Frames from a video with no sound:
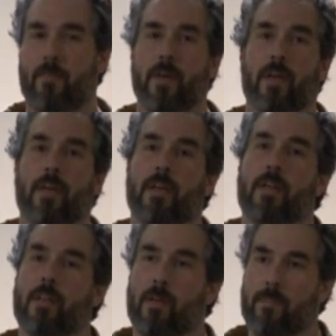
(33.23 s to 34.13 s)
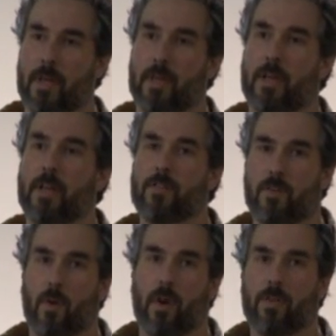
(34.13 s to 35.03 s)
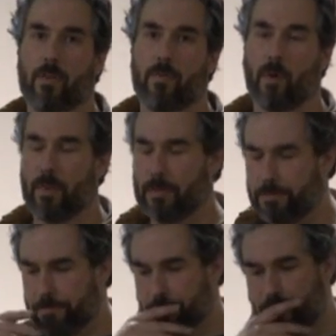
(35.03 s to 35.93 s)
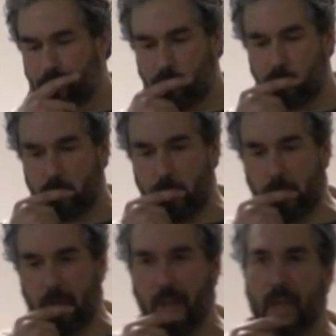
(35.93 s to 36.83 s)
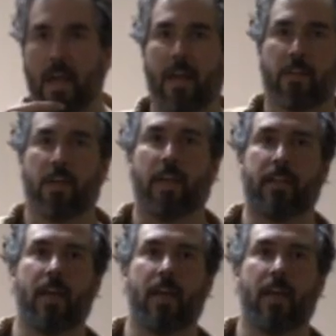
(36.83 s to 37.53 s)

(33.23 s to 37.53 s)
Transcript: 10 million and then a million and so on and so forth. So